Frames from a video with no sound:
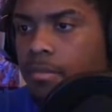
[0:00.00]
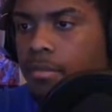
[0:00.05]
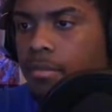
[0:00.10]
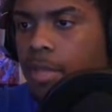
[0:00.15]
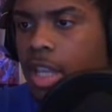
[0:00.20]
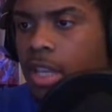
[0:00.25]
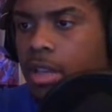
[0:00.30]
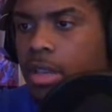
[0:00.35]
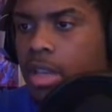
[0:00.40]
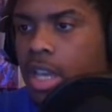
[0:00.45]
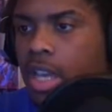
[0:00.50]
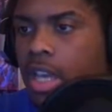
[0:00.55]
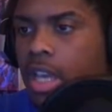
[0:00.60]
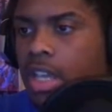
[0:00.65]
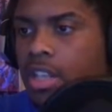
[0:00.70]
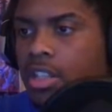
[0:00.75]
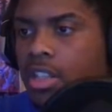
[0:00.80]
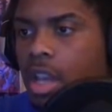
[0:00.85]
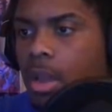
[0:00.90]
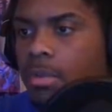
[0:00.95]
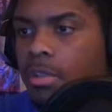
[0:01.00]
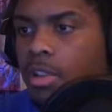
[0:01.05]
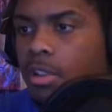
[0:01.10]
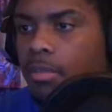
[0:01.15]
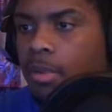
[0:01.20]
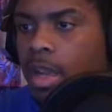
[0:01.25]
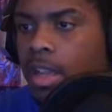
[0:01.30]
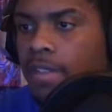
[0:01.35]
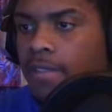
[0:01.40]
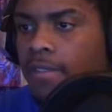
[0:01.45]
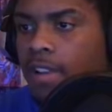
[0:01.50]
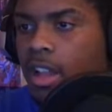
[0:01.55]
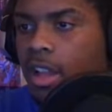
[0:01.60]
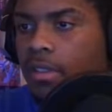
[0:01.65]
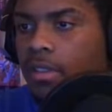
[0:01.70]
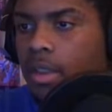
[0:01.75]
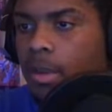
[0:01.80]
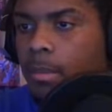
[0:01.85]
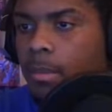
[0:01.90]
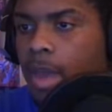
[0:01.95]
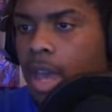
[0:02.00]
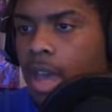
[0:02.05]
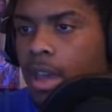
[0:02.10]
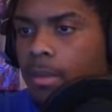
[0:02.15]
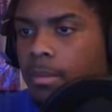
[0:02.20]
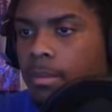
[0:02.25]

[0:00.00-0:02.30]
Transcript: He, his dumb stuff probably fell off the map.